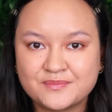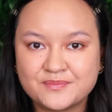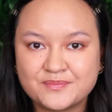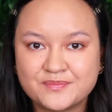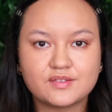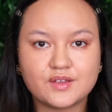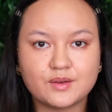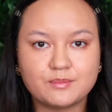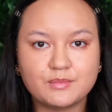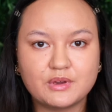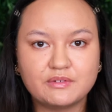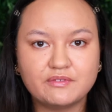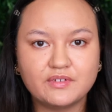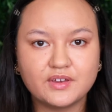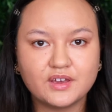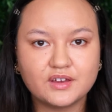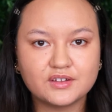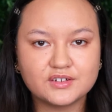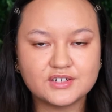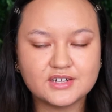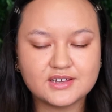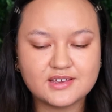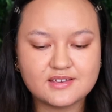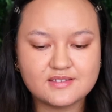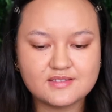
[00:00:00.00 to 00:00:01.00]
So moving
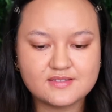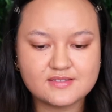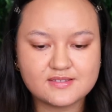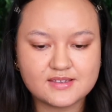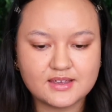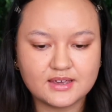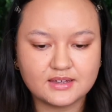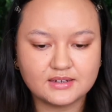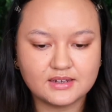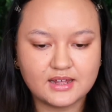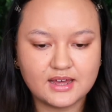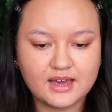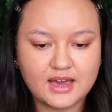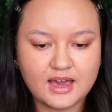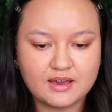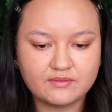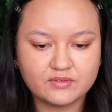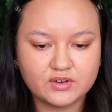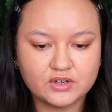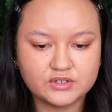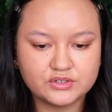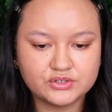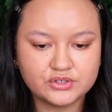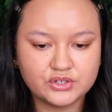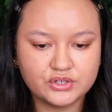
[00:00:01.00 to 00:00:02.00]
on to concealer, I've
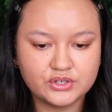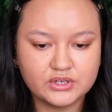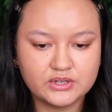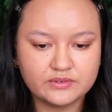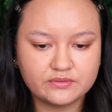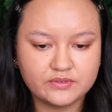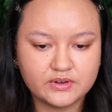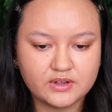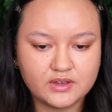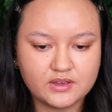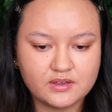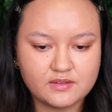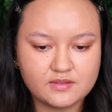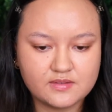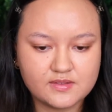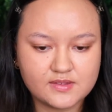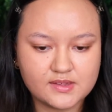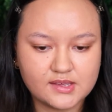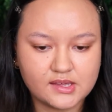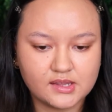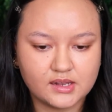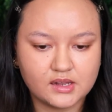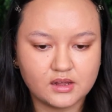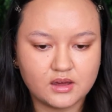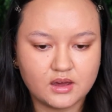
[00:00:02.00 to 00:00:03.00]
got 2 different
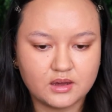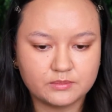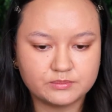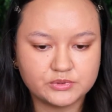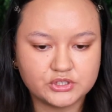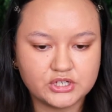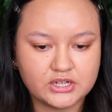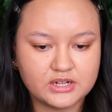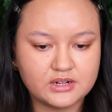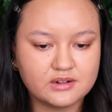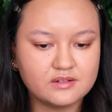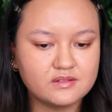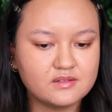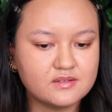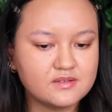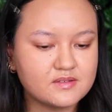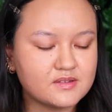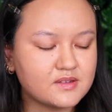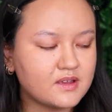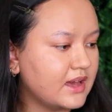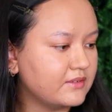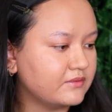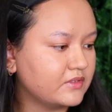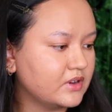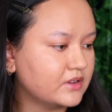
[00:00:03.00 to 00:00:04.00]
concealer
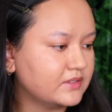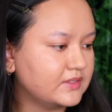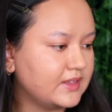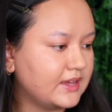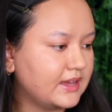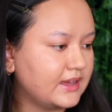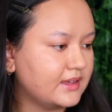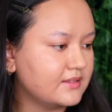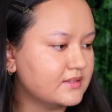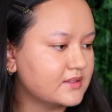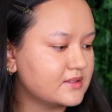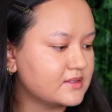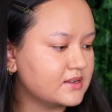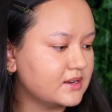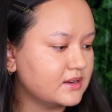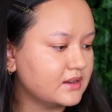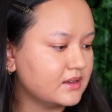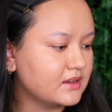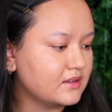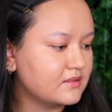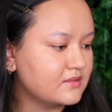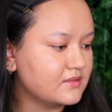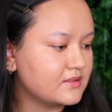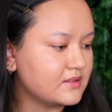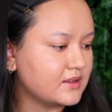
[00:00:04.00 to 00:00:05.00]
options. I've got the Instant
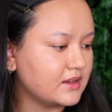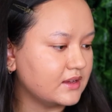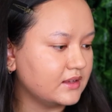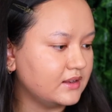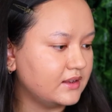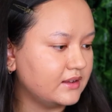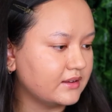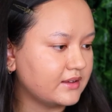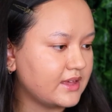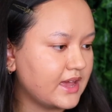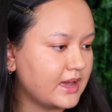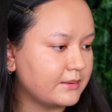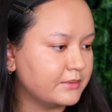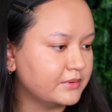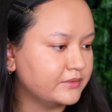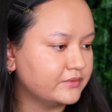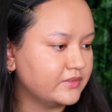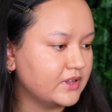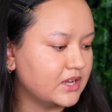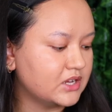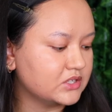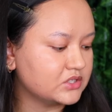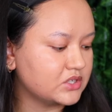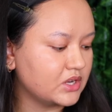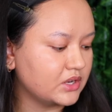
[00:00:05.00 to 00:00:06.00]
Concealer
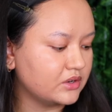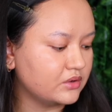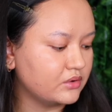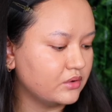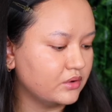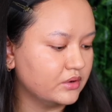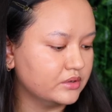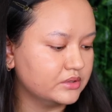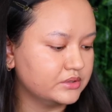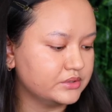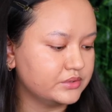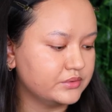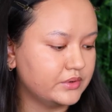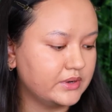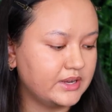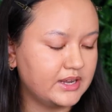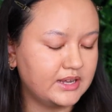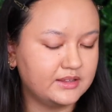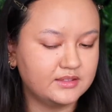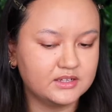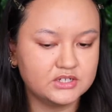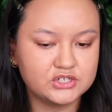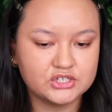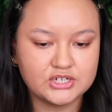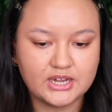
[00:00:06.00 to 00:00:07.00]
Camouflage and Contour
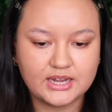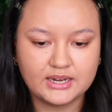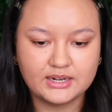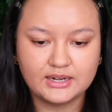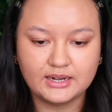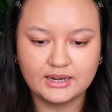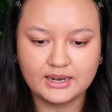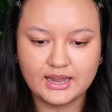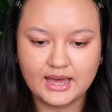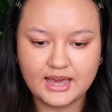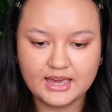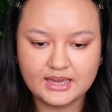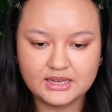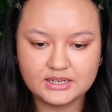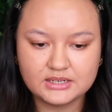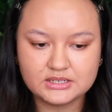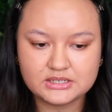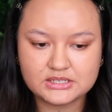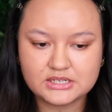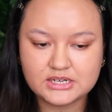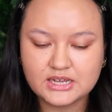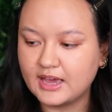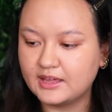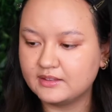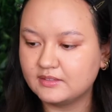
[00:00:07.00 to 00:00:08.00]
in the shade
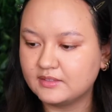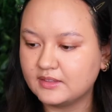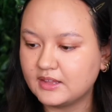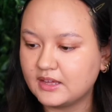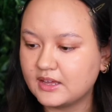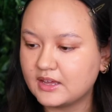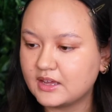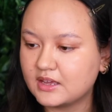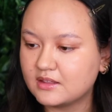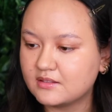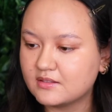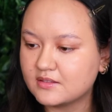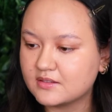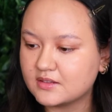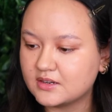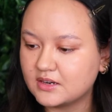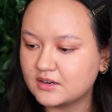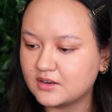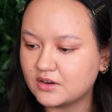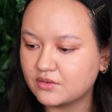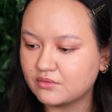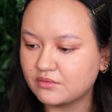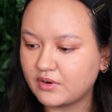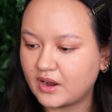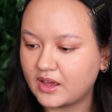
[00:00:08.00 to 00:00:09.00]
Light and the
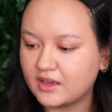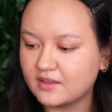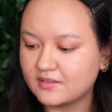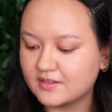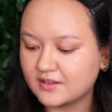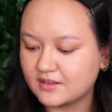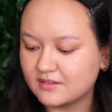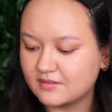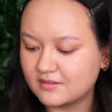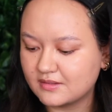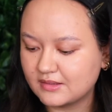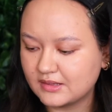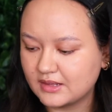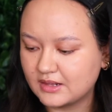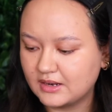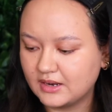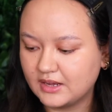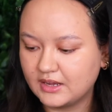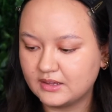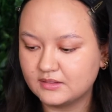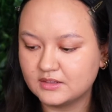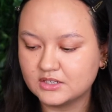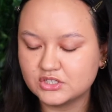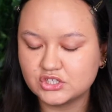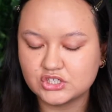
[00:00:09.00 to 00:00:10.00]
Instant Erase Concealer
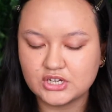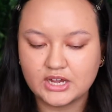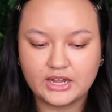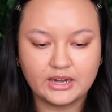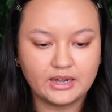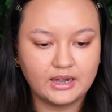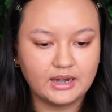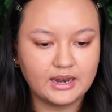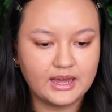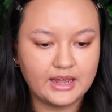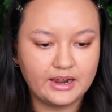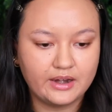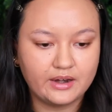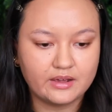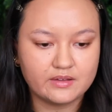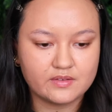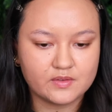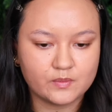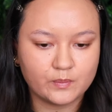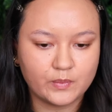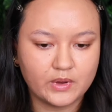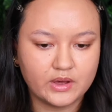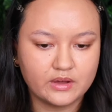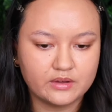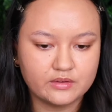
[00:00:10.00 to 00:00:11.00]
in the shade Light
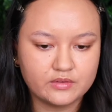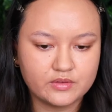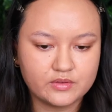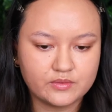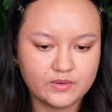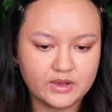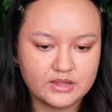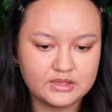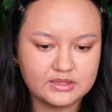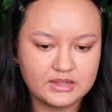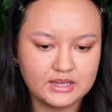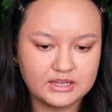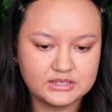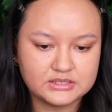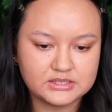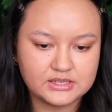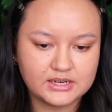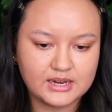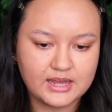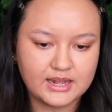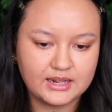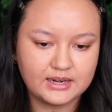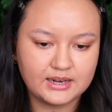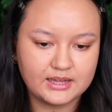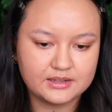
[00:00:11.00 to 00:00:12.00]
as well. So I think
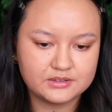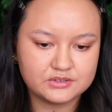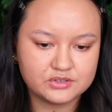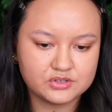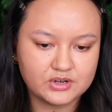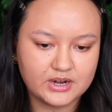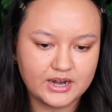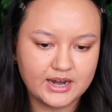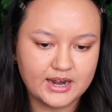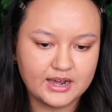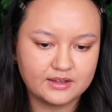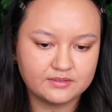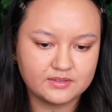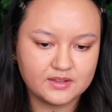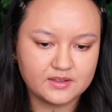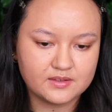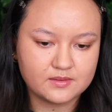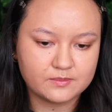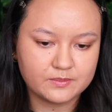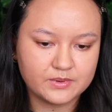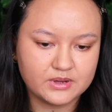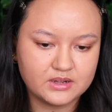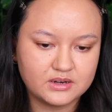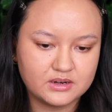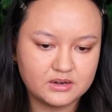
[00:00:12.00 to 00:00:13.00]
today let's try out
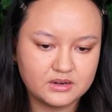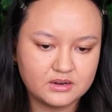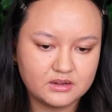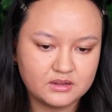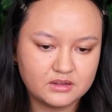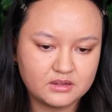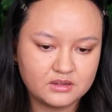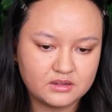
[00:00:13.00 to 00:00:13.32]
this one.